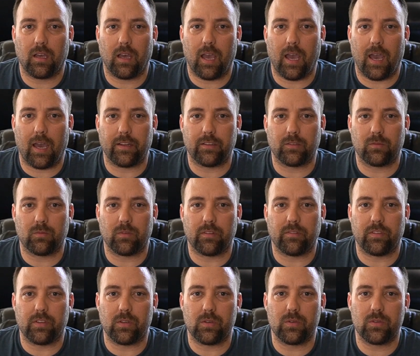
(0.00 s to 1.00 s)
at
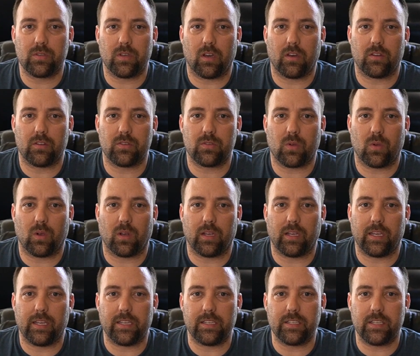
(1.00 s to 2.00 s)

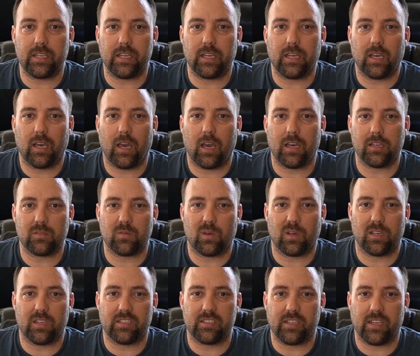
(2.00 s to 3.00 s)
reviews_easy, as
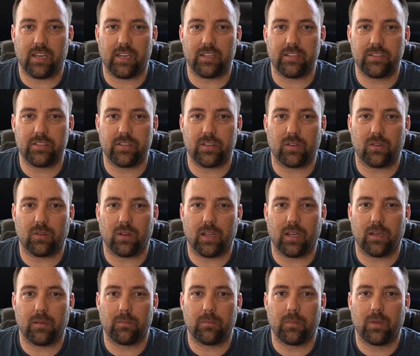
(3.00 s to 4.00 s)
well as
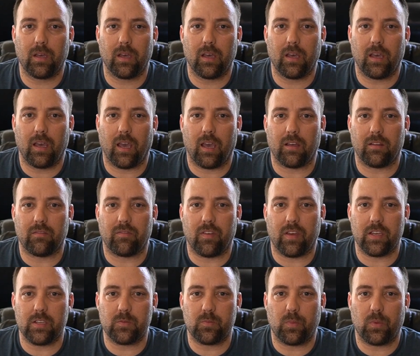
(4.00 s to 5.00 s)
Instagram and
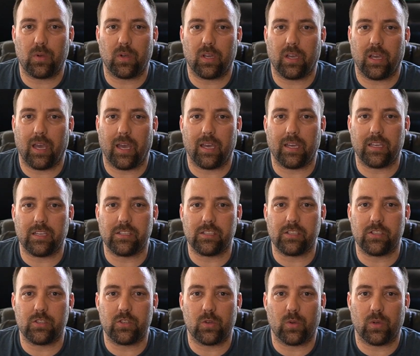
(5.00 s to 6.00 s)
Facebook at
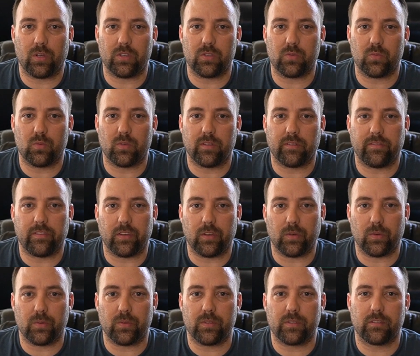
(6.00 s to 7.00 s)
Easy Choice
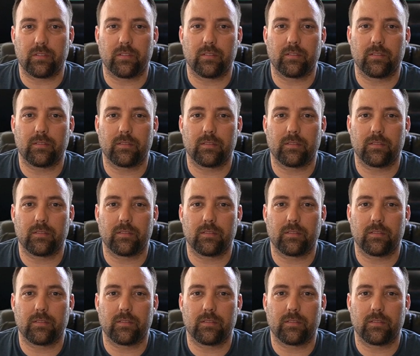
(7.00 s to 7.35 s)
Reviews.